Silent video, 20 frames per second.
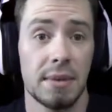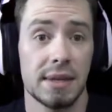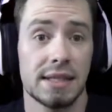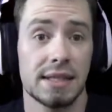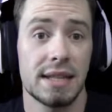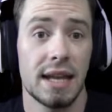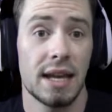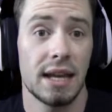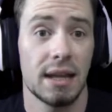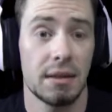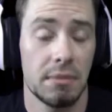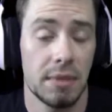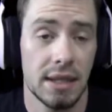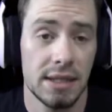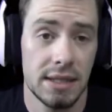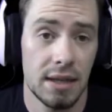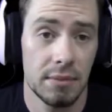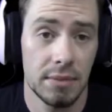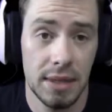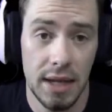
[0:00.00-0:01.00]
It's taken me
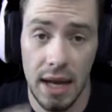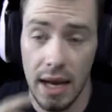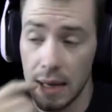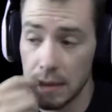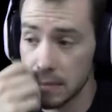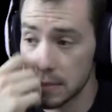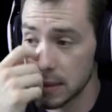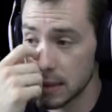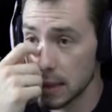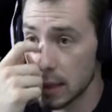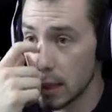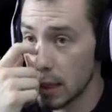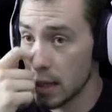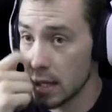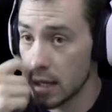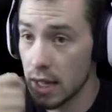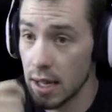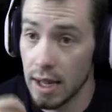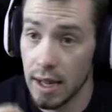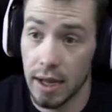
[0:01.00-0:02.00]
sometimes.
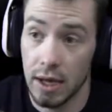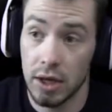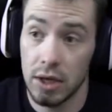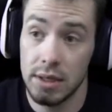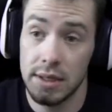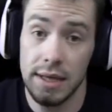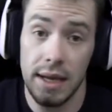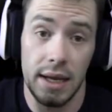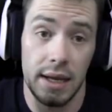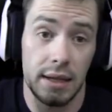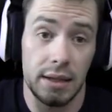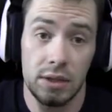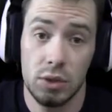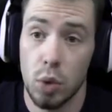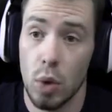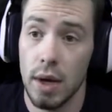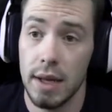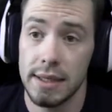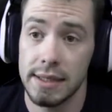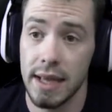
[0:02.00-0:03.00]
It could take
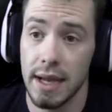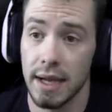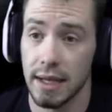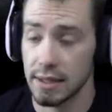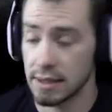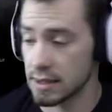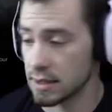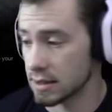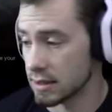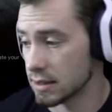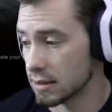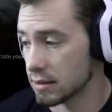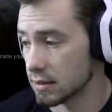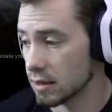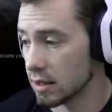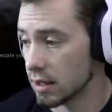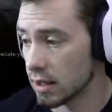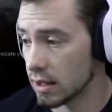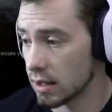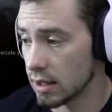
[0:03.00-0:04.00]
20 seconds.
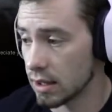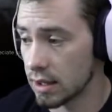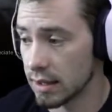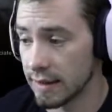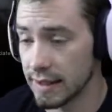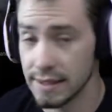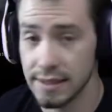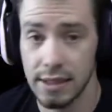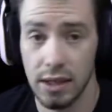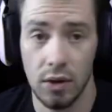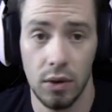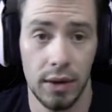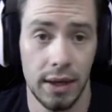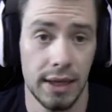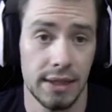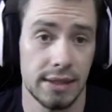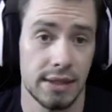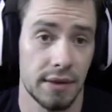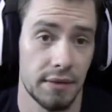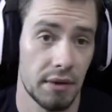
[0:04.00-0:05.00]
That's the
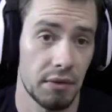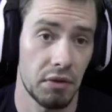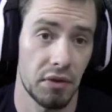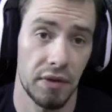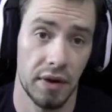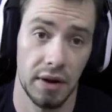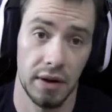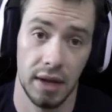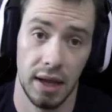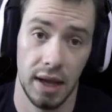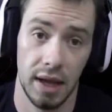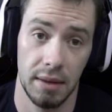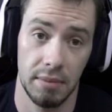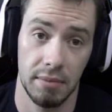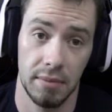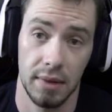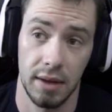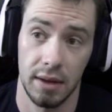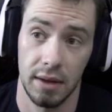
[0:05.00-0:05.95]
quickest I've ever found a game.